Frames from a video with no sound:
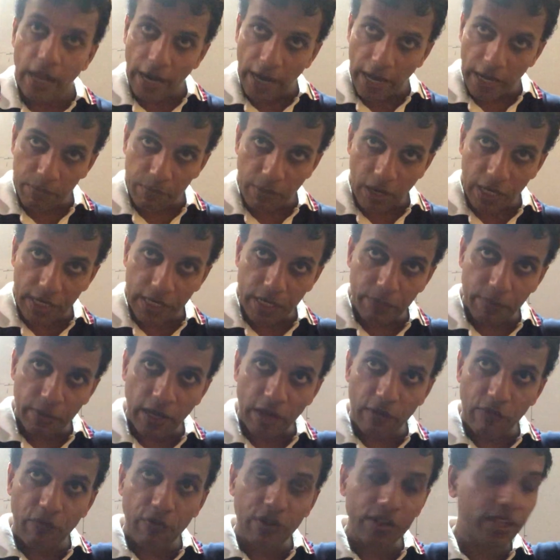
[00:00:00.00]
And multiply
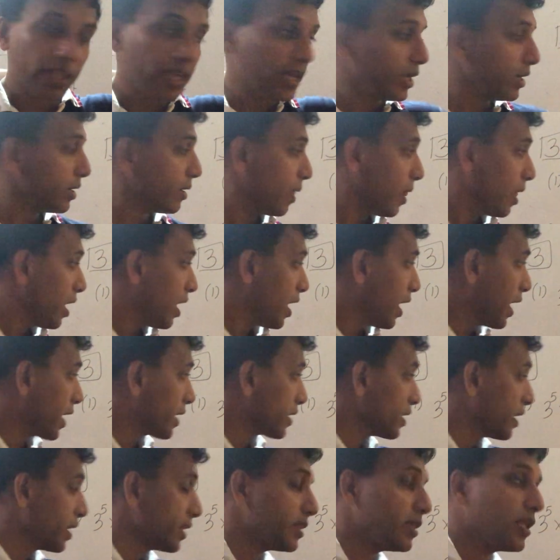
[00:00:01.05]
everything
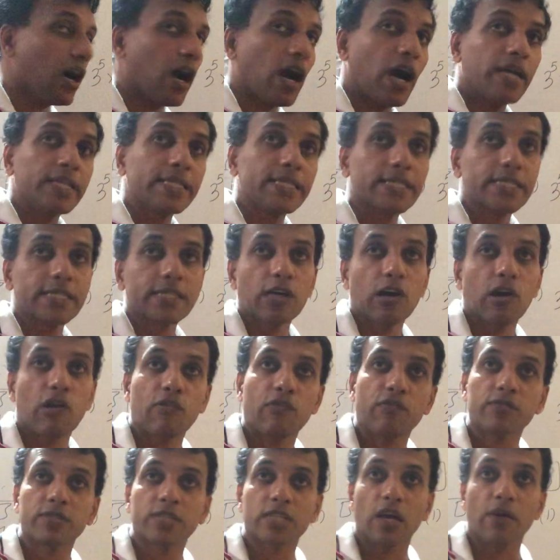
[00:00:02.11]
and get the answer of
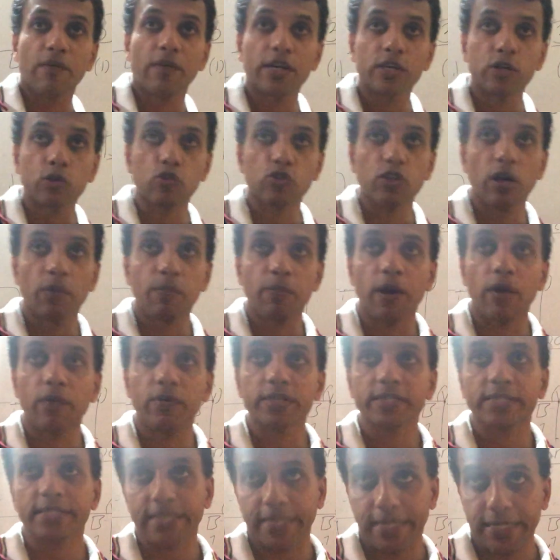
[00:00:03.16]
7 to the power
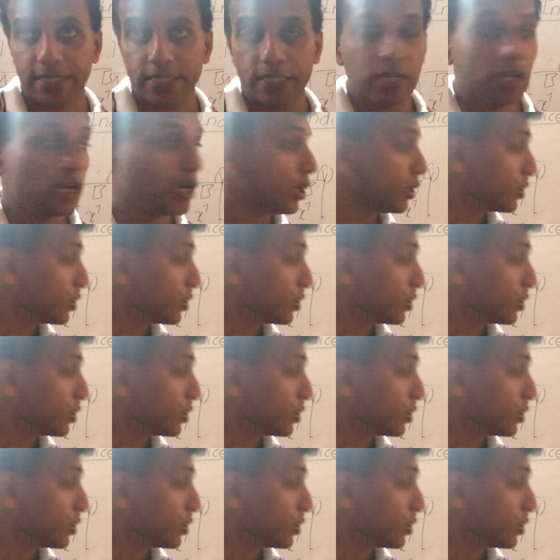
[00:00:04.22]
6.